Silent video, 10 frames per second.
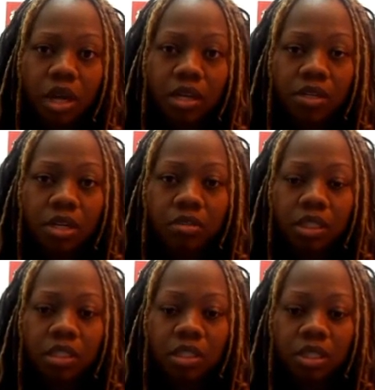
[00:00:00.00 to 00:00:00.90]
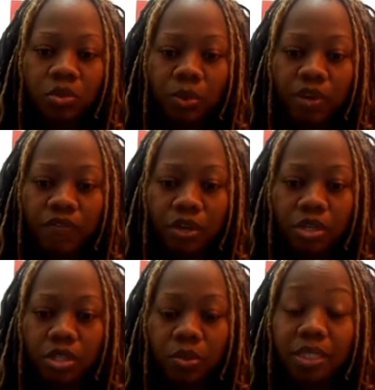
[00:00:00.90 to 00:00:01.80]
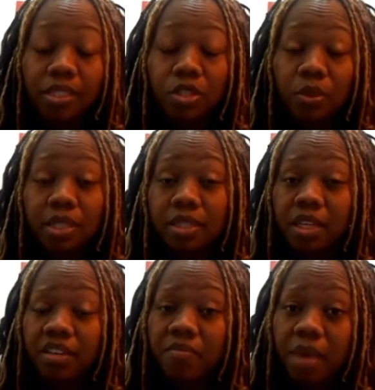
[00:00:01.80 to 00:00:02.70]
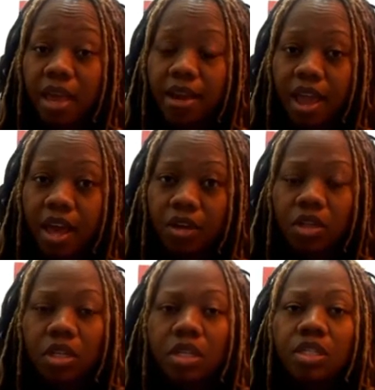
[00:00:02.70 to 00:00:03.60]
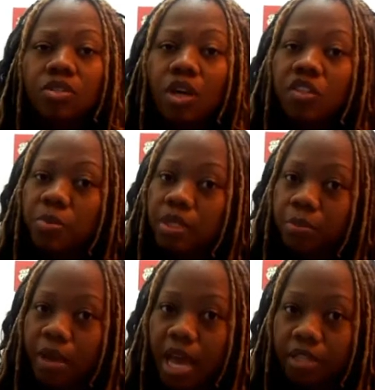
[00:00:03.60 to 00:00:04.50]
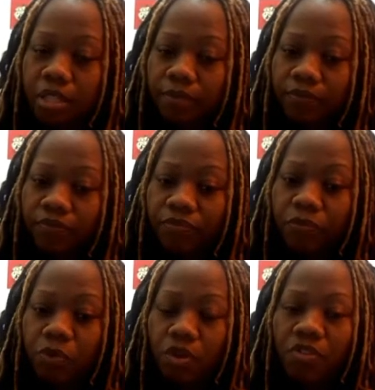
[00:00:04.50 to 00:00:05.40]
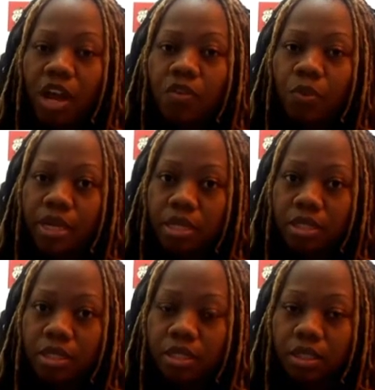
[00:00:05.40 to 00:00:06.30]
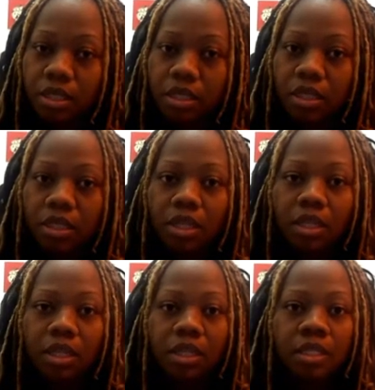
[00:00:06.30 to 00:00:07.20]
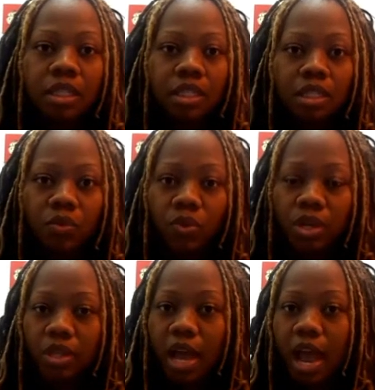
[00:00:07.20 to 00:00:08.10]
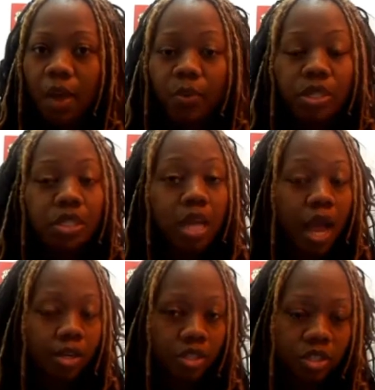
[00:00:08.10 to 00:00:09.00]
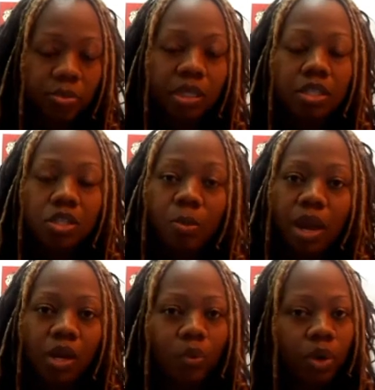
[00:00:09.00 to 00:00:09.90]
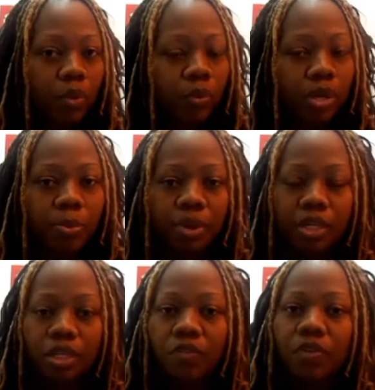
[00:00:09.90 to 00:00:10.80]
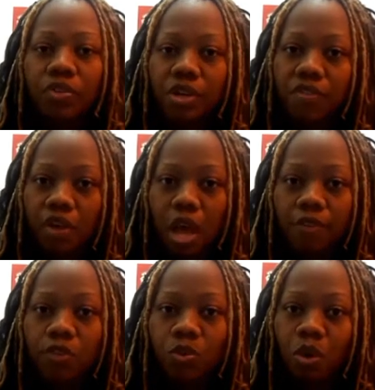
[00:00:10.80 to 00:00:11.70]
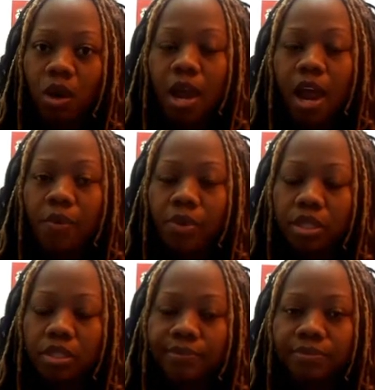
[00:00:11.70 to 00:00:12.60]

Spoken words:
I don't know. It's the 21st, 20th to 22nd of May now. So I've spent the past 4 or 5 weeks dealing with high-risk doctors, because no matter what, when you're pregnant over 35, you are high risk.